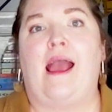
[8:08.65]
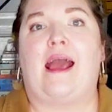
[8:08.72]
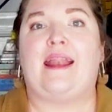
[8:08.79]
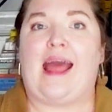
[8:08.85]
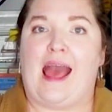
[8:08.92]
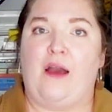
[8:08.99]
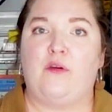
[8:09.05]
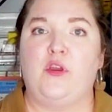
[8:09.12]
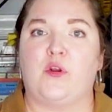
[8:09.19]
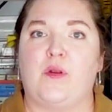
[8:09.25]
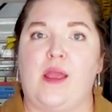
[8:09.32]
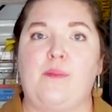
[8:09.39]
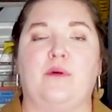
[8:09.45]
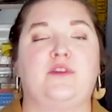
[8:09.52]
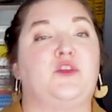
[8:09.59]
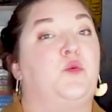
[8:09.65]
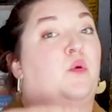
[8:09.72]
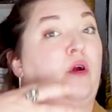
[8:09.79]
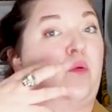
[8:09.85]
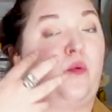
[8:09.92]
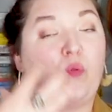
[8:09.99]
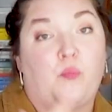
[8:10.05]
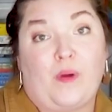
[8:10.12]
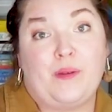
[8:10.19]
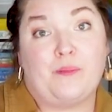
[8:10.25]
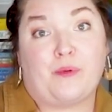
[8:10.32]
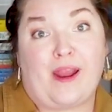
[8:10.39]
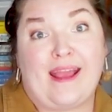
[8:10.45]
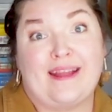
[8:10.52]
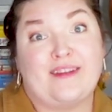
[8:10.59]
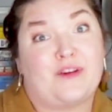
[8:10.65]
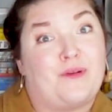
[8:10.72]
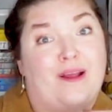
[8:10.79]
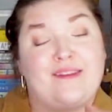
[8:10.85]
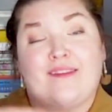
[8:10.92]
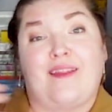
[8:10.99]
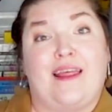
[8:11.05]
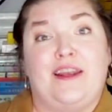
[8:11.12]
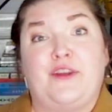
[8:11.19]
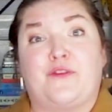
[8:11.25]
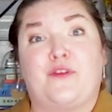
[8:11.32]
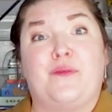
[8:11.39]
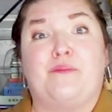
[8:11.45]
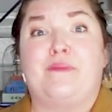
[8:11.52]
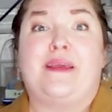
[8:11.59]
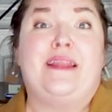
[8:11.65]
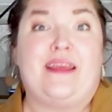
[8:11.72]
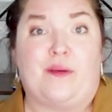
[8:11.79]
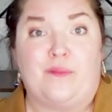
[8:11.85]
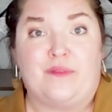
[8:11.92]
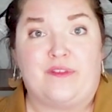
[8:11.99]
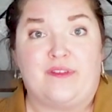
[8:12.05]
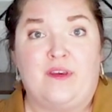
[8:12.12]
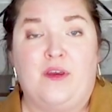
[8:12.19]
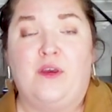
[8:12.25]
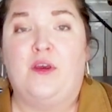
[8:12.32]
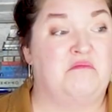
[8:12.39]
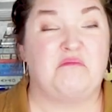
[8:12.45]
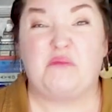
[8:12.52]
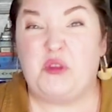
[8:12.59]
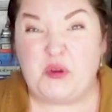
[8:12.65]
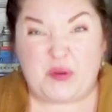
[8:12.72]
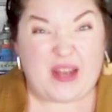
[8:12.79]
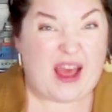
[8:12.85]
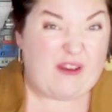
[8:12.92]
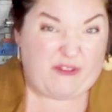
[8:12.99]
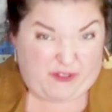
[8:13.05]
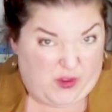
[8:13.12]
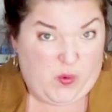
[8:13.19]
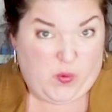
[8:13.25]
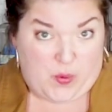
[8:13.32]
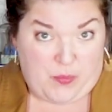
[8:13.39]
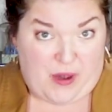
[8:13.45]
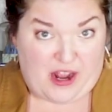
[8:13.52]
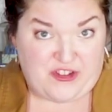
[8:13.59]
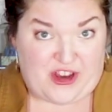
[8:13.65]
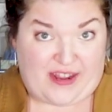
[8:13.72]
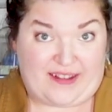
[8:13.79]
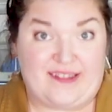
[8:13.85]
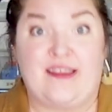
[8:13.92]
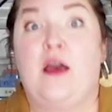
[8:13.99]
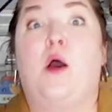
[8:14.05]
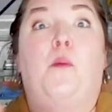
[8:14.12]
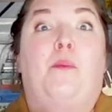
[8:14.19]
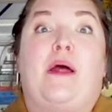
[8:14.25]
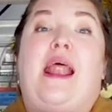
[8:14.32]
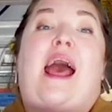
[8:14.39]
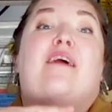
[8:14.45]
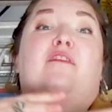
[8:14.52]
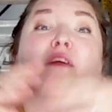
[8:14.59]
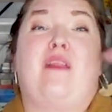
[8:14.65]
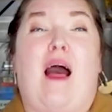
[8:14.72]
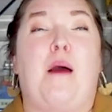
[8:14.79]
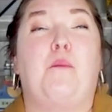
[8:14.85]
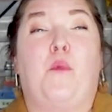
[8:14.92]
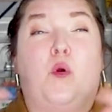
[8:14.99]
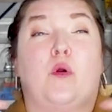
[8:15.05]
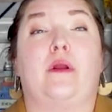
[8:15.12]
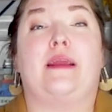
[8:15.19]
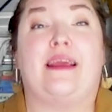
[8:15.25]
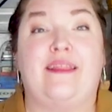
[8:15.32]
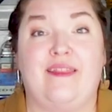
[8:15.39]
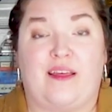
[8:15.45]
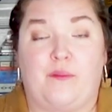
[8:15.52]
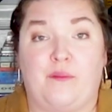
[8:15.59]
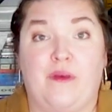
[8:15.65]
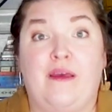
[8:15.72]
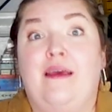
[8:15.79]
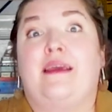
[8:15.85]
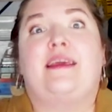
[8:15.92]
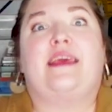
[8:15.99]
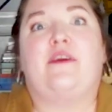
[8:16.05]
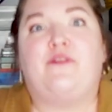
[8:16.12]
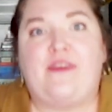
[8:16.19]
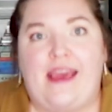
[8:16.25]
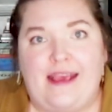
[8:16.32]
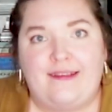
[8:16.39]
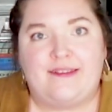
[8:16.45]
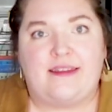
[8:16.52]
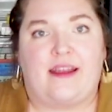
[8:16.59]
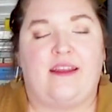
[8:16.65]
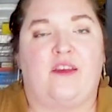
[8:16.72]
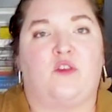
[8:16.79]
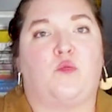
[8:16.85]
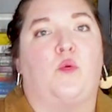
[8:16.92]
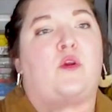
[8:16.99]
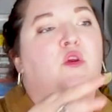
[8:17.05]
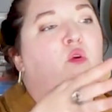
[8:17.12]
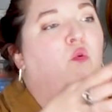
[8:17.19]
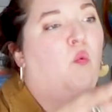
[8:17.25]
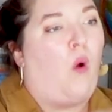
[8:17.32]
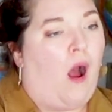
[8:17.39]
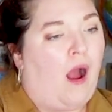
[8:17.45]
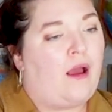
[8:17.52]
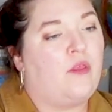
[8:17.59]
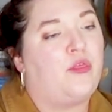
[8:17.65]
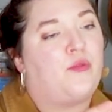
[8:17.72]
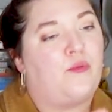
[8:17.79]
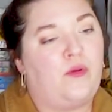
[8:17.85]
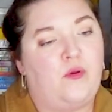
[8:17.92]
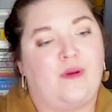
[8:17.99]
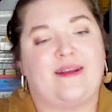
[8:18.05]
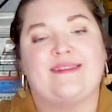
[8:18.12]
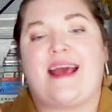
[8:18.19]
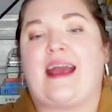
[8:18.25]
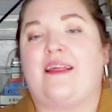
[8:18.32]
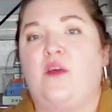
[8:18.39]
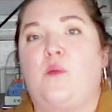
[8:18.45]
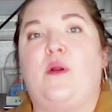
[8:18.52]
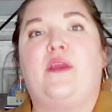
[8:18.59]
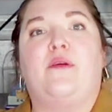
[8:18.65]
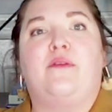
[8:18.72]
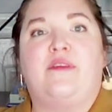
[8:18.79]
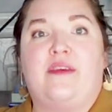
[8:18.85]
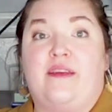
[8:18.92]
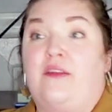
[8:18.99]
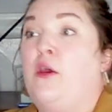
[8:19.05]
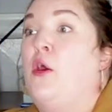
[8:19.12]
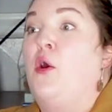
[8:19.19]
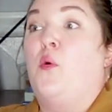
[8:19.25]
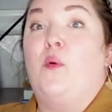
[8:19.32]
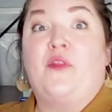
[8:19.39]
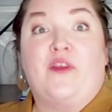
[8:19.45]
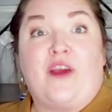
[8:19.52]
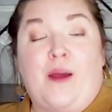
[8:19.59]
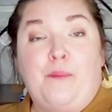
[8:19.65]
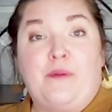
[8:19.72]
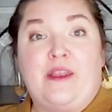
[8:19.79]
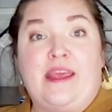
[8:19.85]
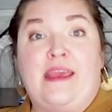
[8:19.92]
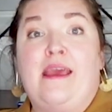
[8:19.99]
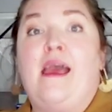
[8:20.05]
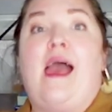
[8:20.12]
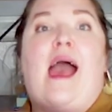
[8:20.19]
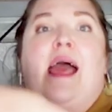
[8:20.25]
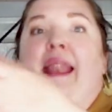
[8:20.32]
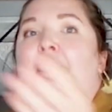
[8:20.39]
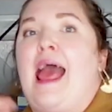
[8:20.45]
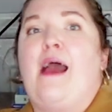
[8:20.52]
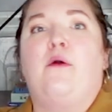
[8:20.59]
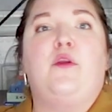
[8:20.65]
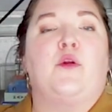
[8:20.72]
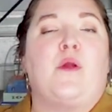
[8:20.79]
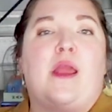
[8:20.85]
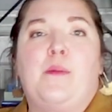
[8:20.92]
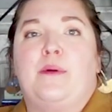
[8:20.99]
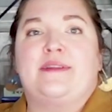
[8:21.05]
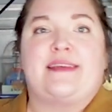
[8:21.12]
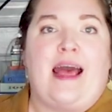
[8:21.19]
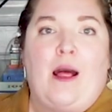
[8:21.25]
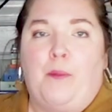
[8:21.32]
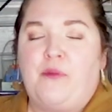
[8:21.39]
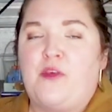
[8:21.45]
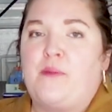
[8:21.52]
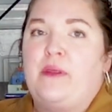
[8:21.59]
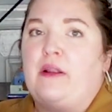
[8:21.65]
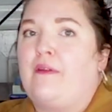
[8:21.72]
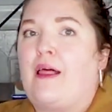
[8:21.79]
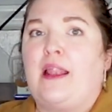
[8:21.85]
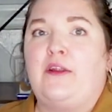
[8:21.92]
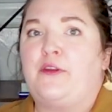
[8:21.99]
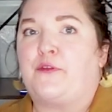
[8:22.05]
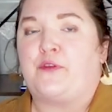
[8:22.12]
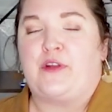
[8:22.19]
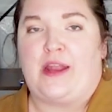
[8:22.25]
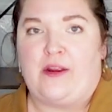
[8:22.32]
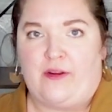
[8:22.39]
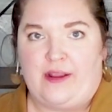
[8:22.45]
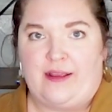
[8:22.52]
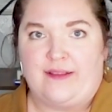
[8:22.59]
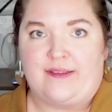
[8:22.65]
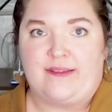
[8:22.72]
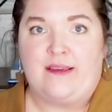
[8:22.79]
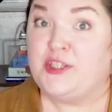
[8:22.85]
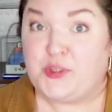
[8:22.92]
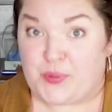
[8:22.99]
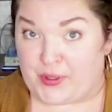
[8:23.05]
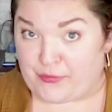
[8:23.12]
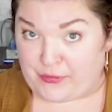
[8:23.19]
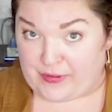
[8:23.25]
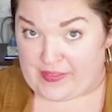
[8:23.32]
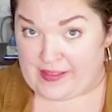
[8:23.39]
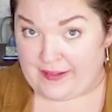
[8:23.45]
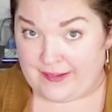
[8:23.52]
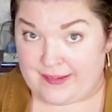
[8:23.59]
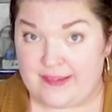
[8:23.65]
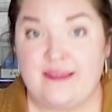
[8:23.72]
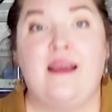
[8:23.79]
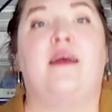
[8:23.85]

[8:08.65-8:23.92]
and how you're able to work with one brand across a lot of different mediums. You could have fewer projects, but have a lot more in them. Give case studies where you walk through exactly what you did with a company and how you're able to help them in a lot of different areas. Do you want to freelance?